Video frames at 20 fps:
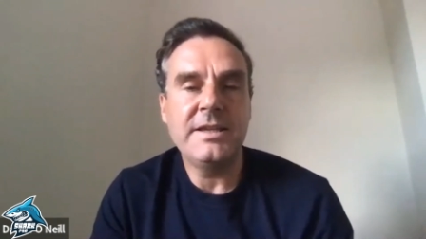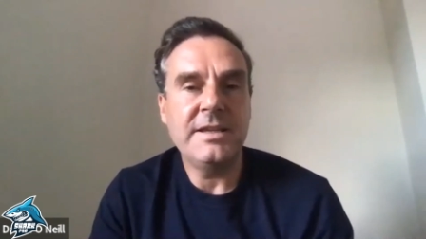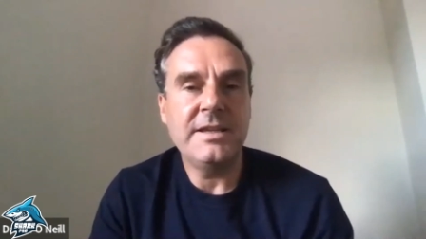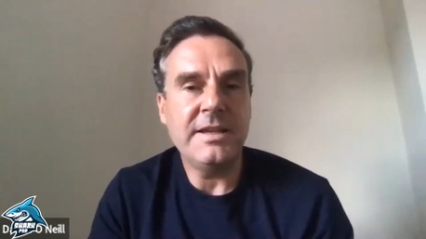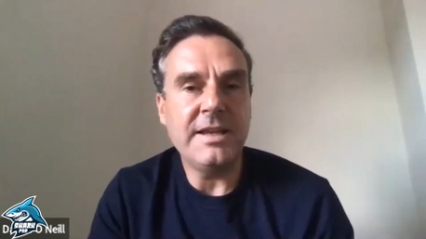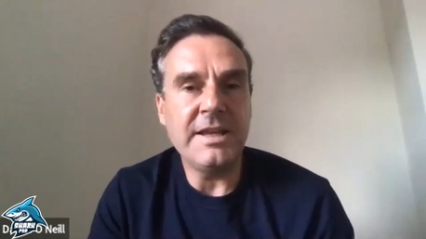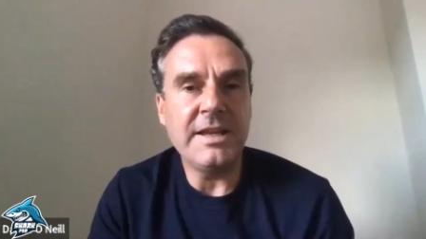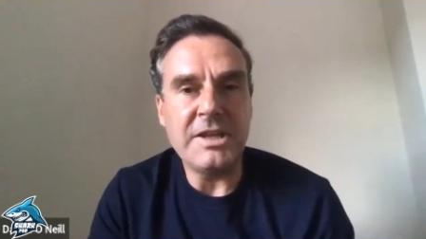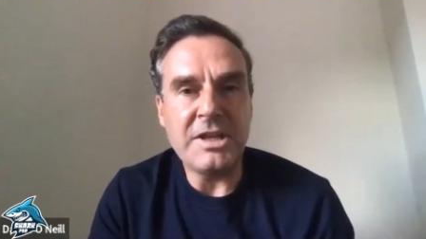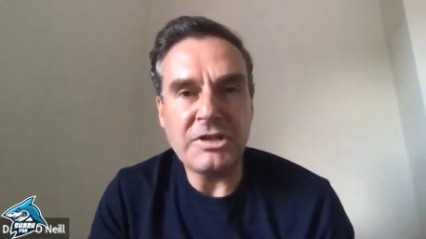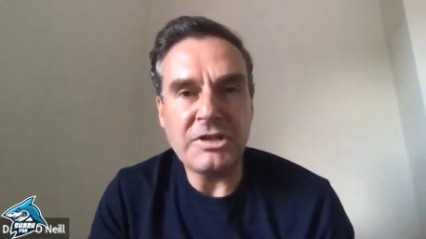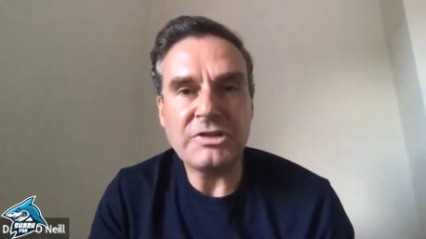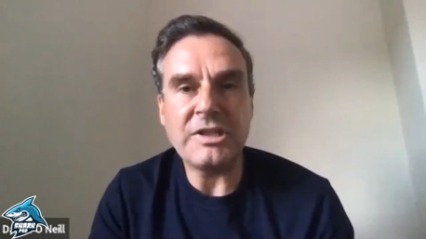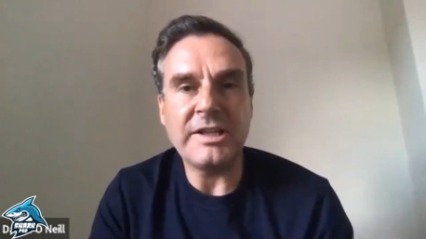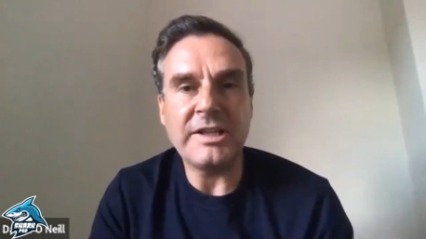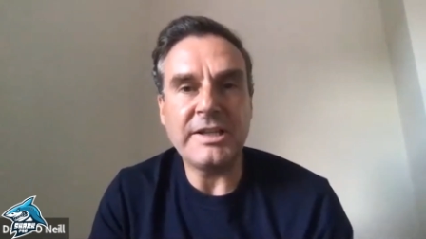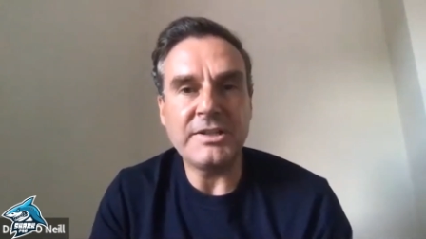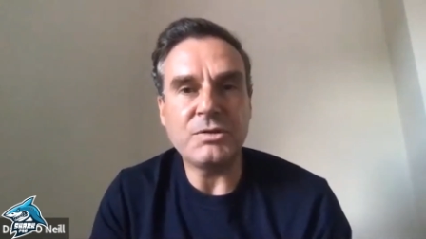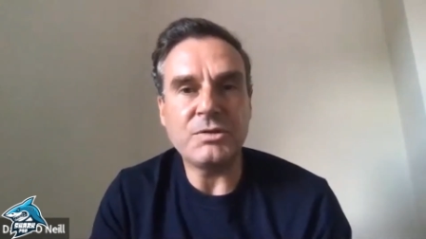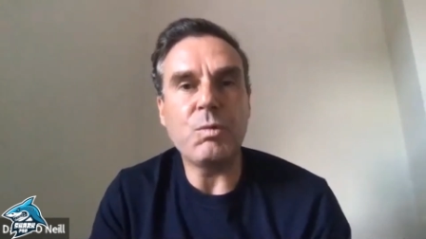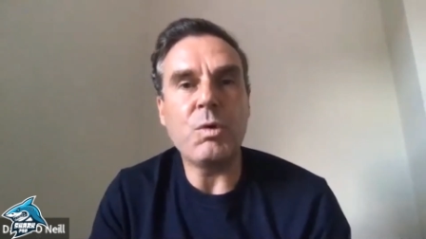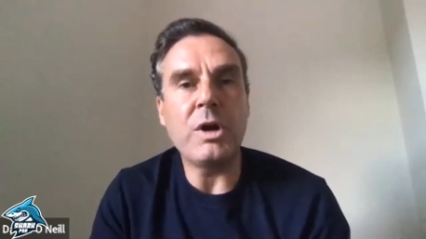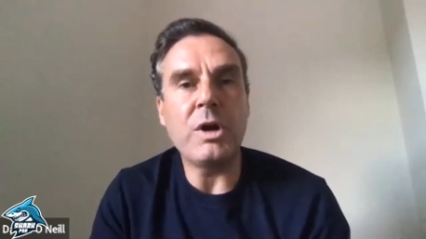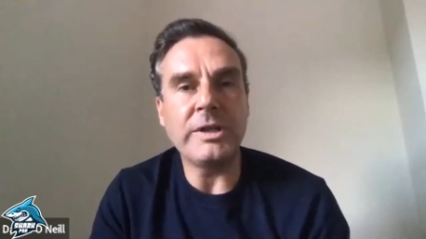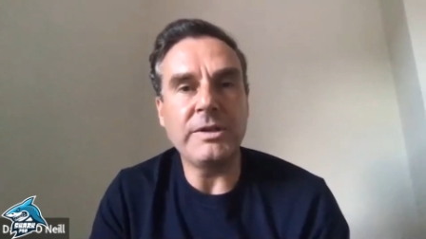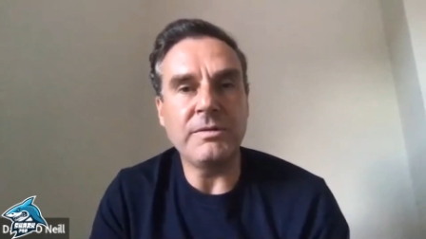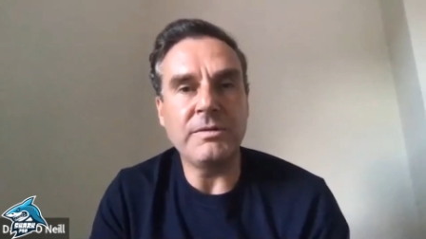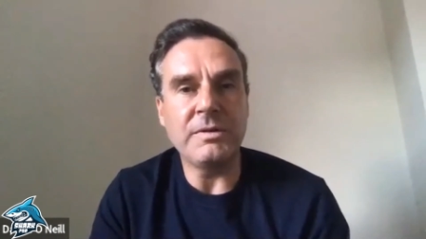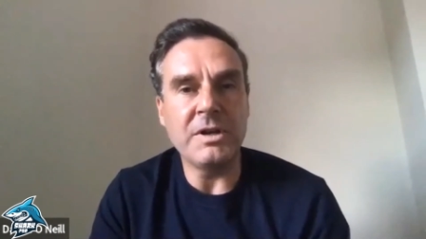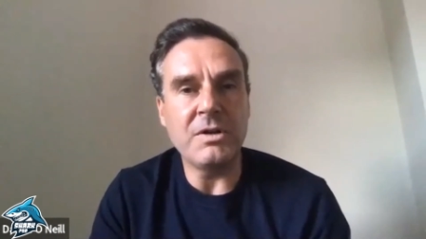initially it's what
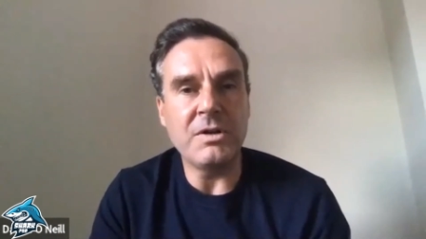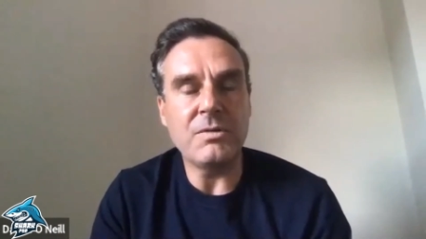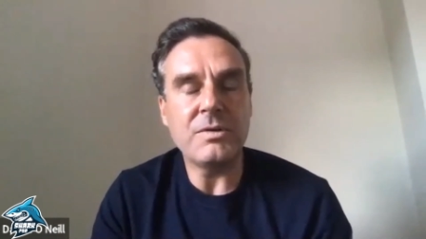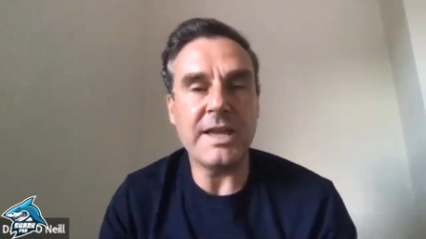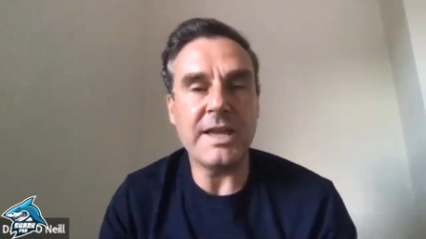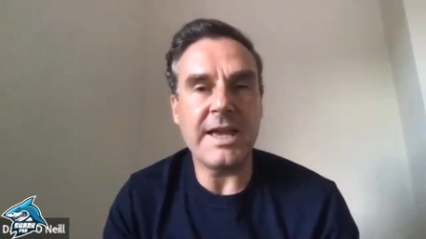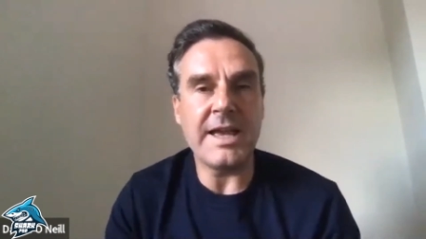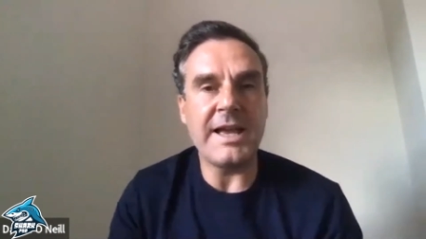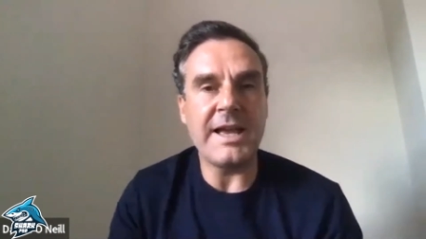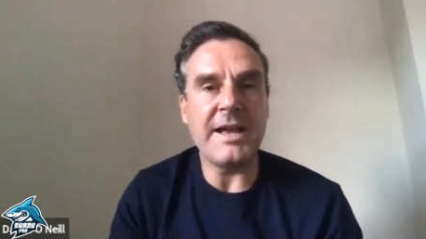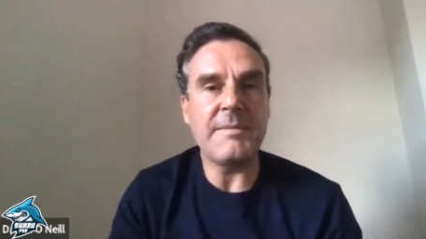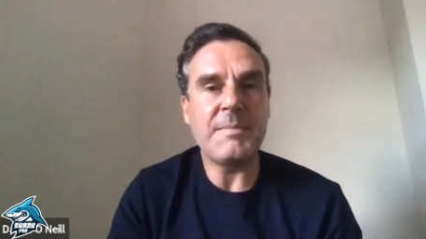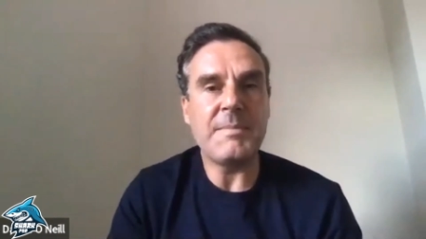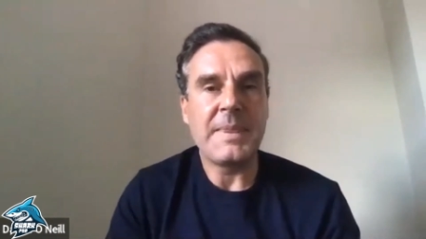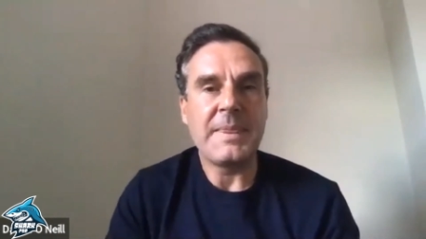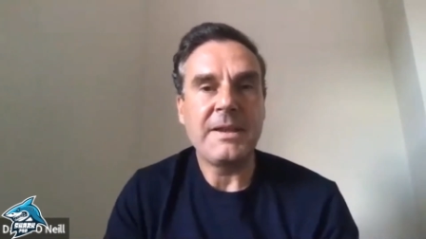you know. Uh,